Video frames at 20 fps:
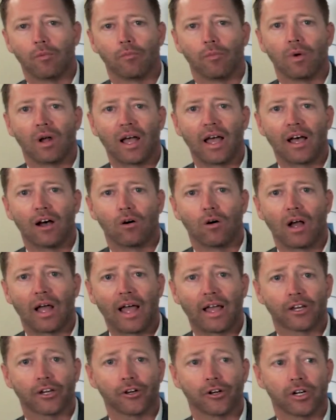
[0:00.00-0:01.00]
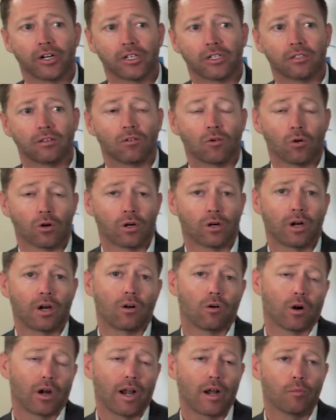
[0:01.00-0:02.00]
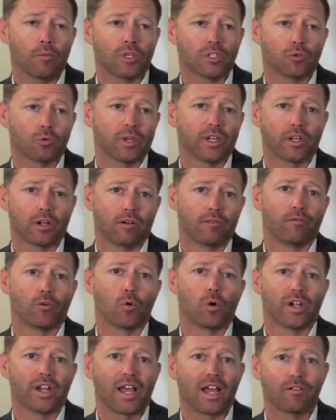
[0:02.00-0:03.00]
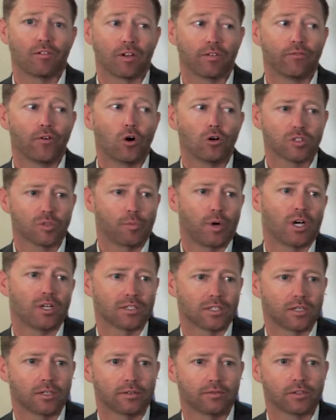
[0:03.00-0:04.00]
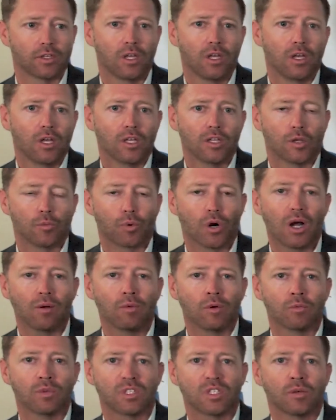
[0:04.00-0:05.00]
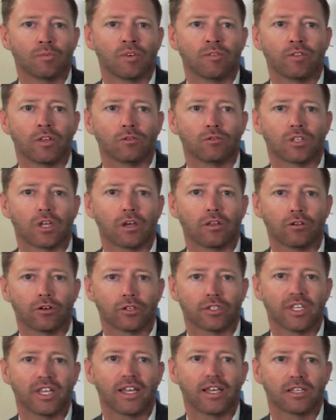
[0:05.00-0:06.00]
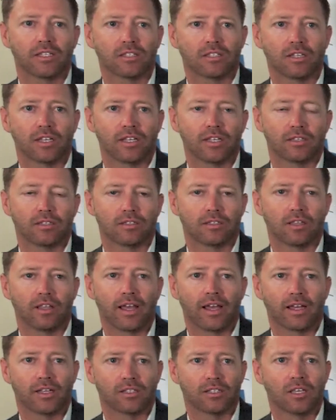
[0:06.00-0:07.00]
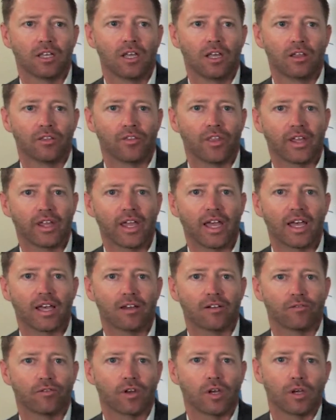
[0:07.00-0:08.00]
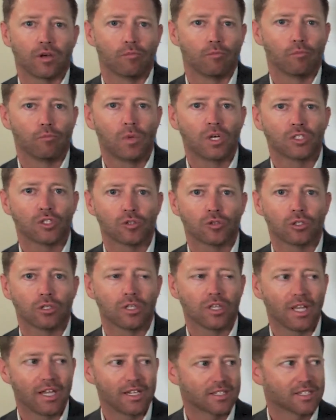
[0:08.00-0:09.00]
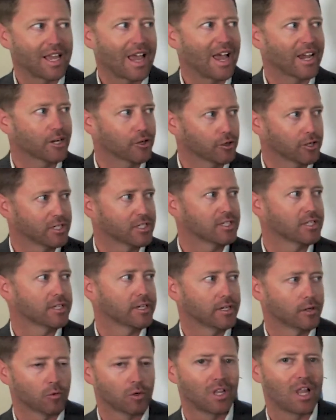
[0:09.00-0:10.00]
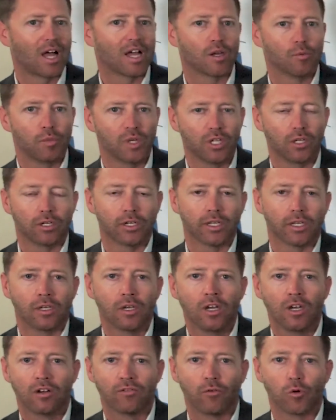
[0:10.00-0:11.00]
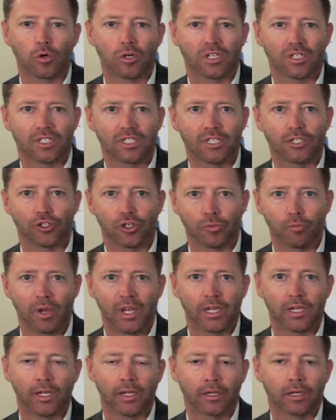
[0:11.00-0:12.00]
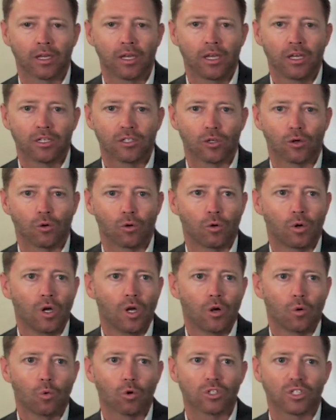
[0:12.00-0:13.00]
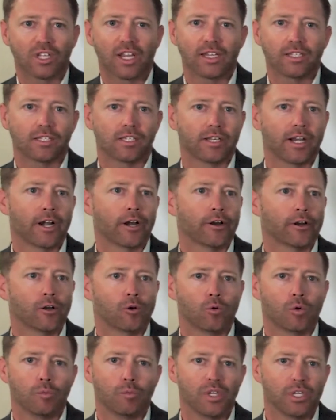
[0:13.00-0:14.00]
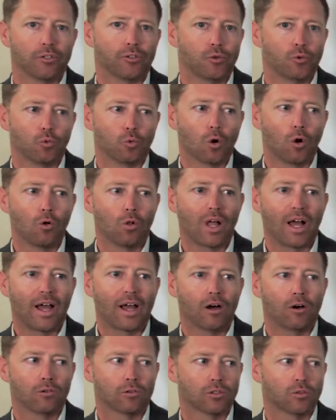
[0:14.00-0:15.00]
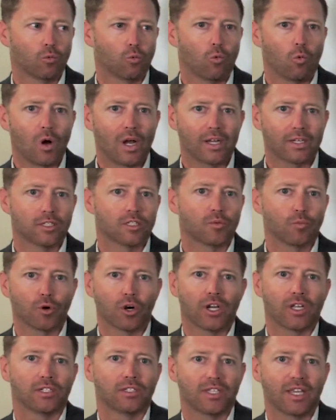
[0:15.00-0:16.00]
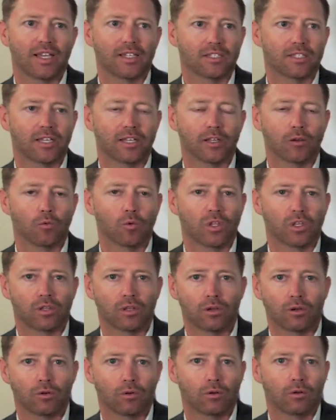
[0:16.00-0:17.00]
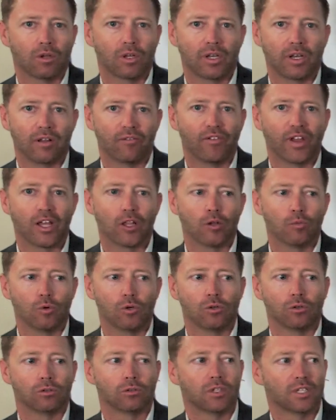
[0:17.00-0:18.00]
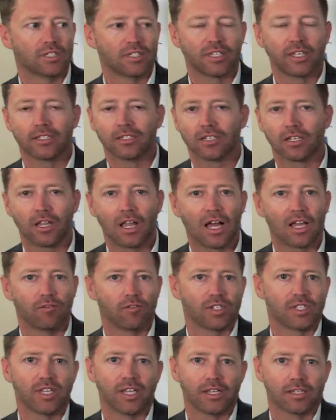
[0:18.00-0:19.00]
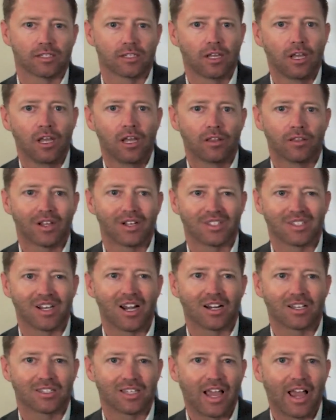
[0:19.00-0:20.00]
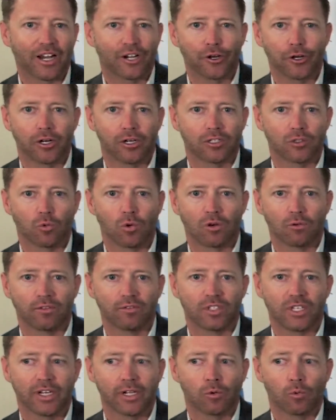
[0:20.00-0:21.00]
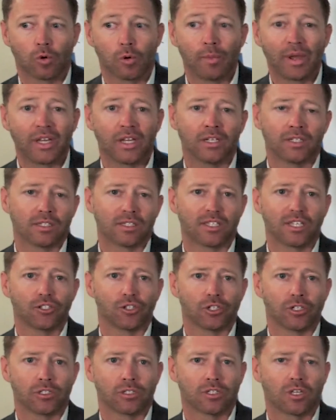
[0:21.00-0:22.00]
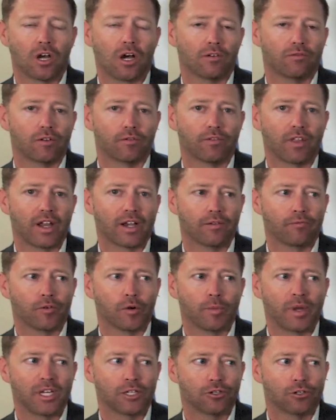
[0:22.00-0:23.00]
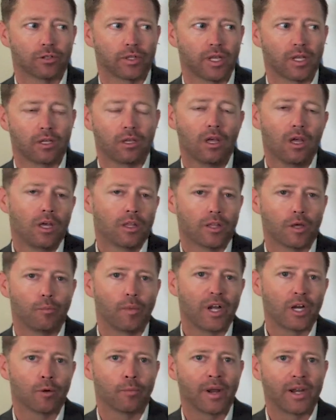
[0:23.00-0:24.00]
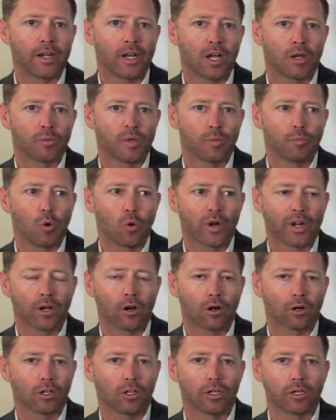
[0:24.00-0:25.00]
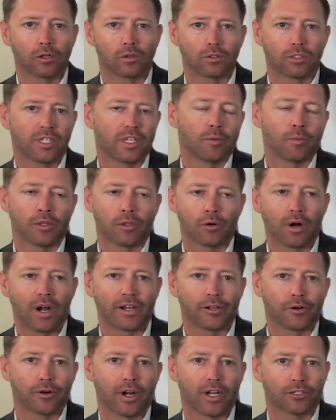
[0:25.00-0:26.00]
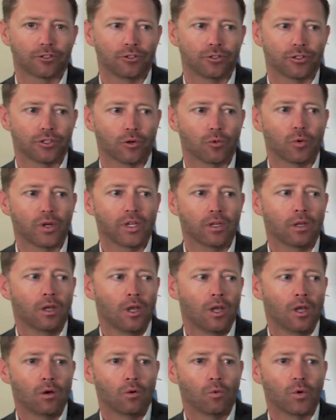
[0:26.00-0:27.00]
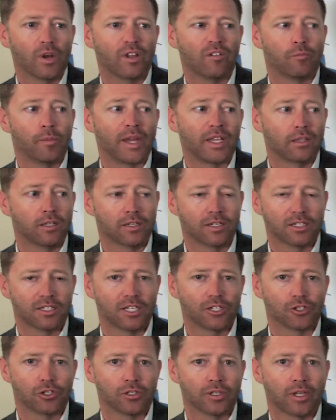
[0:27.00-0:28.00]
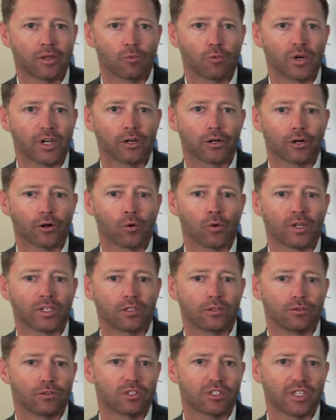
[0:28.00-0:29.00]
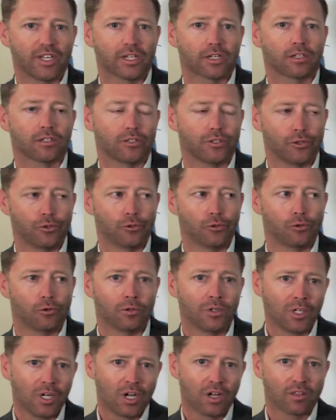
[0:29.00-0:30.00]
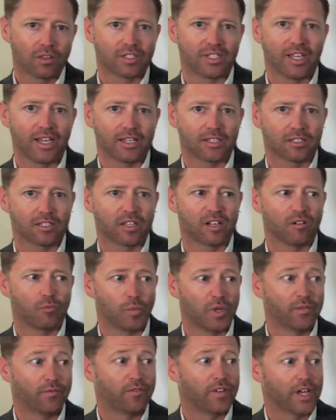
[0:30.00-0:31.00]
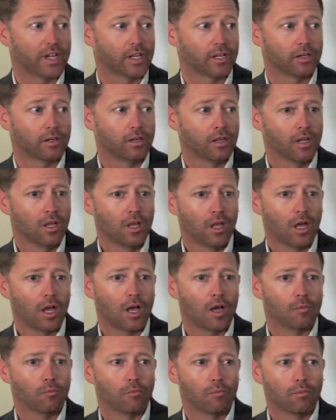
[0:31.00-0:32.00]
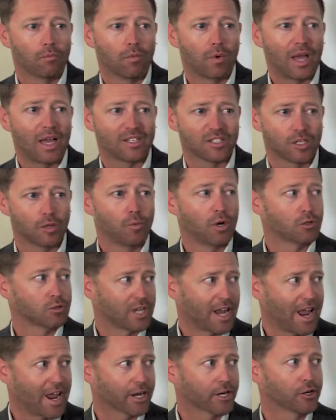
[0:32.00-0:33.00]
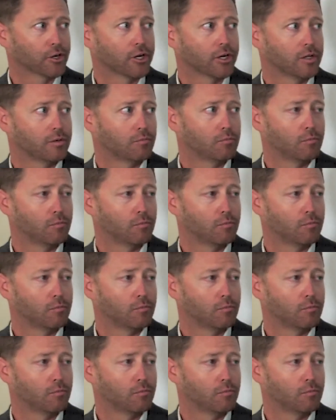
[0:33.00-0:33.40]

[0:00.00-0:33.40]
how accurate or how much we can avoid having false positives. The problem with some of those other tests is that they have much less accuracy and reliability for decision making. So worst case scenario would be to roll out widespread testing with an available, let's say, saliva test that is not as accurate as what we've seen, and we're making decisions off of that information that may or may not be pointing our clinical team in the right direction. So we have made the decision that we are going to stick to the tests that have been vetted as the most accurate,